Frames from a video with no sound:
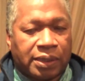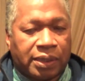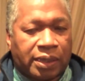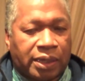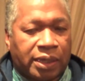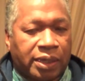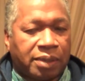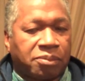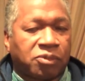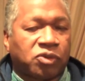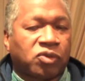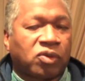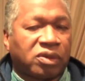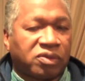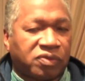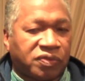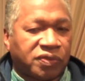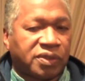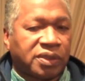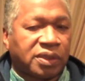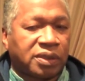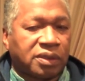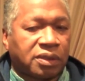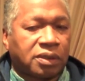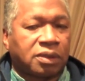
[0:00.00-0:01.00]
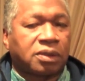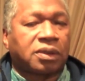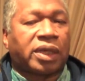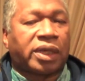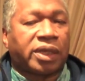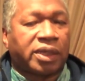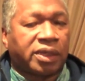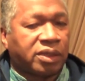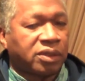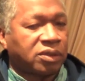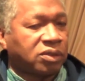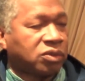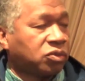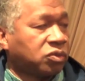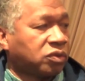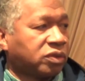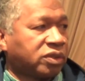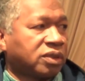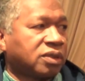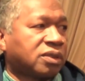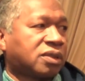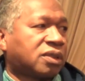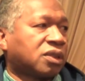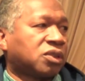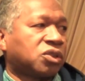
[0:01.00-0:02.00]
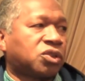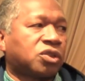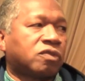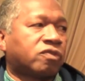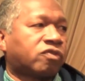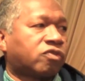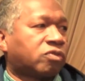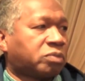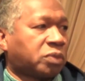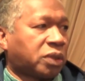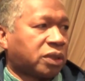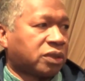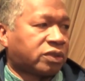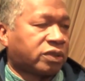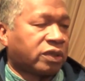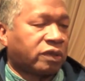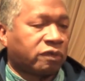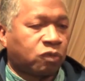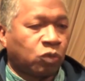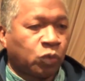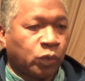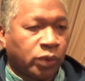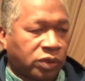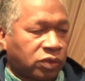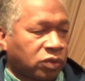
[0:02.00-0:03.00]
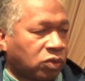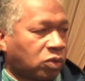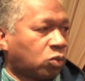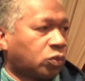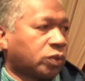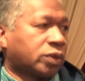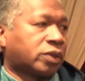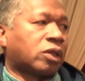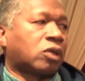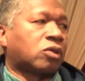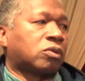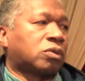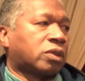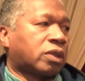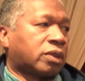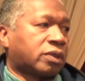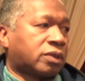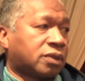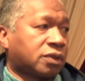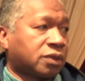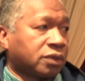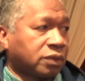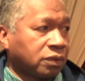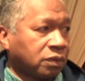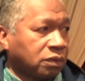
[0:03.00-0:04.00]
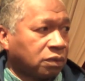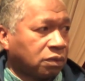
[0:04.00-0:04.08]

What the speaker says: I am confident that I can do the intention for myself, with or without others.